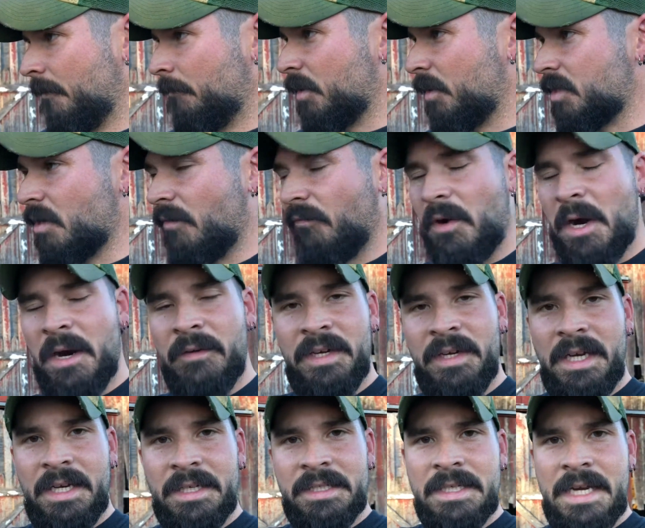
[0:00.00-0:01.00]
But so far
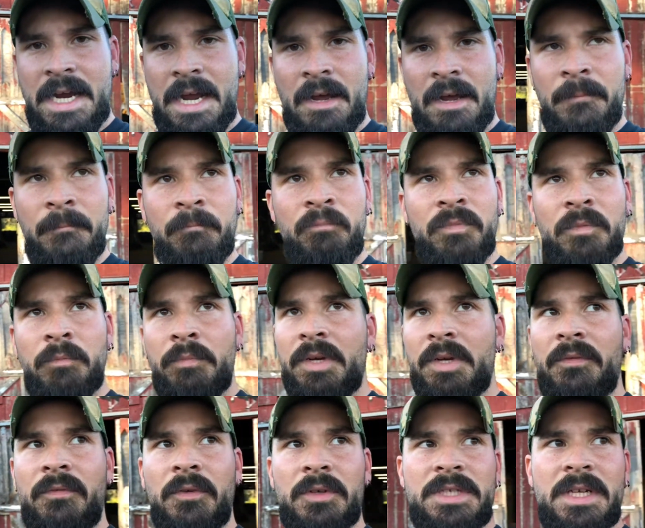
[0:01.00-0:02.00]
everything's down.
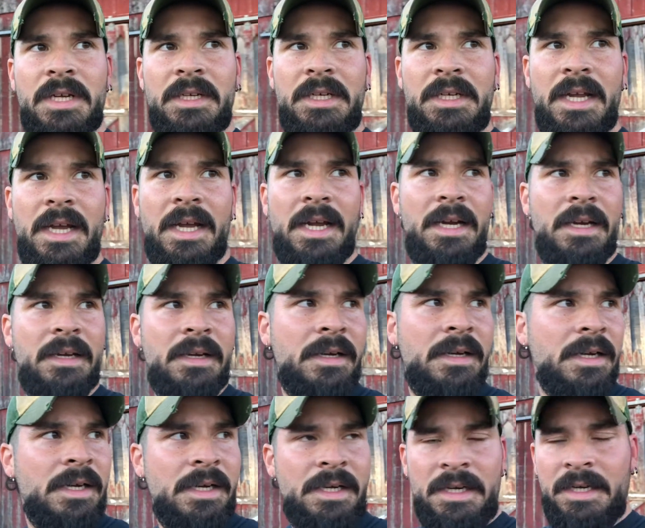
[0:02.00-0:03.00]
Beautiful sunny day.
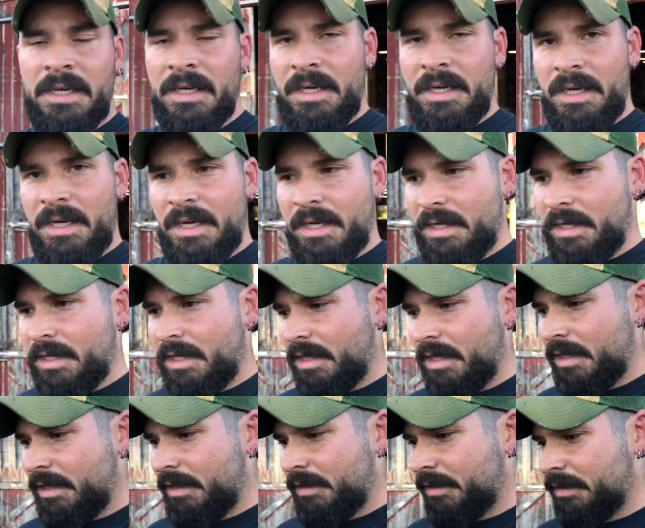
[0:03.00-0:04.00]
And
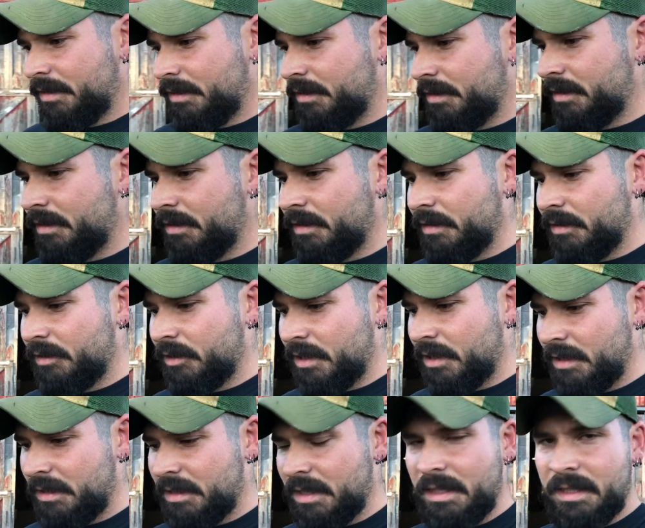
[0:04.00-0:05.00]

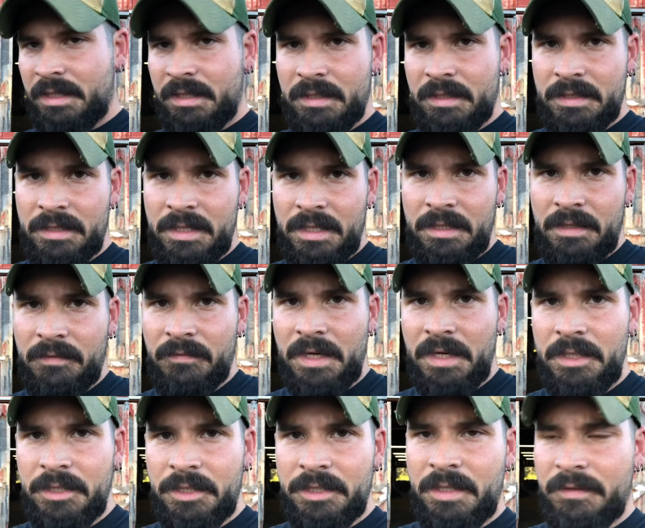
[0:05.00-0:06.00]
trying to take
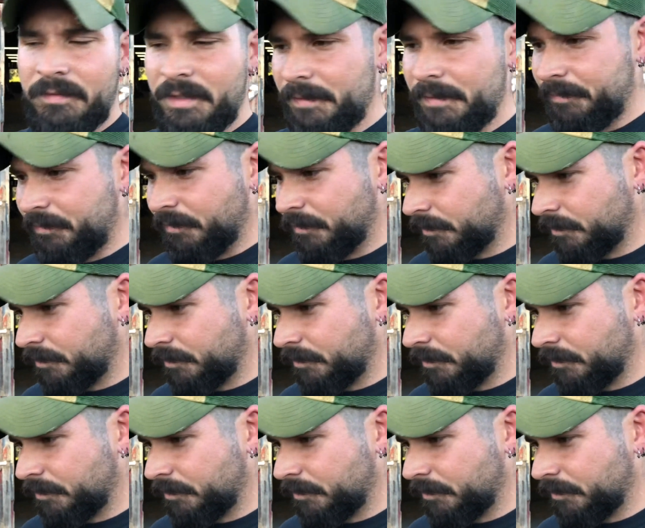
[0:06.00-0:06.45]
advantage of it.